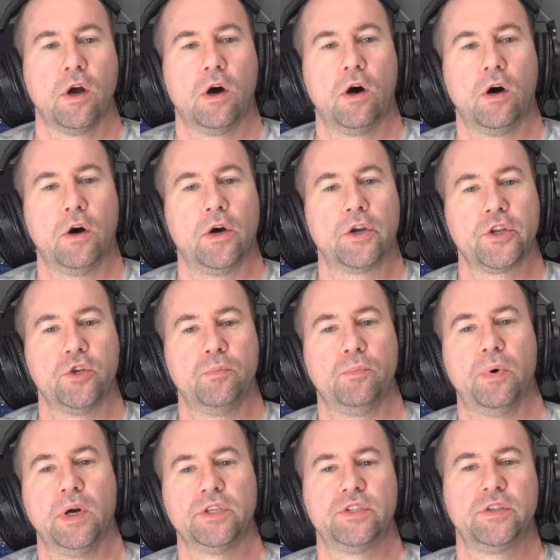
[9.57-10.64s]
on
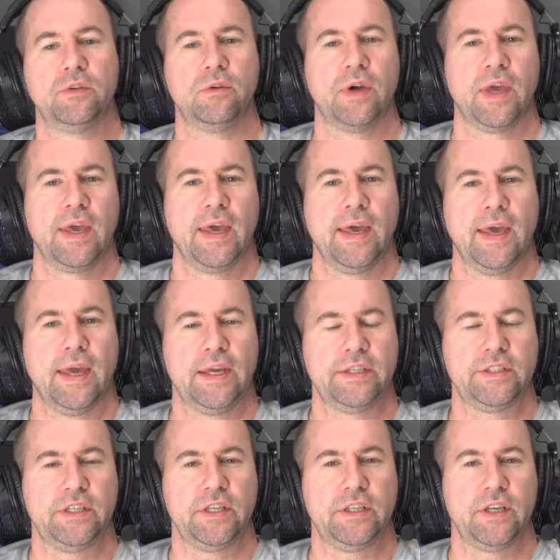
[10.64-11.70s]
Ubuntu
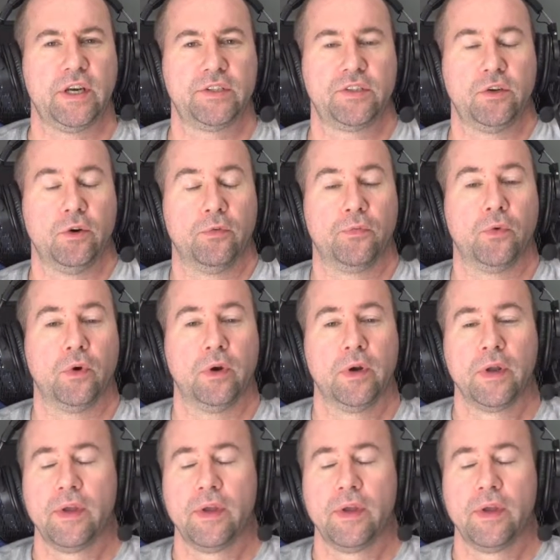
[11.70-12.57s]
18.04.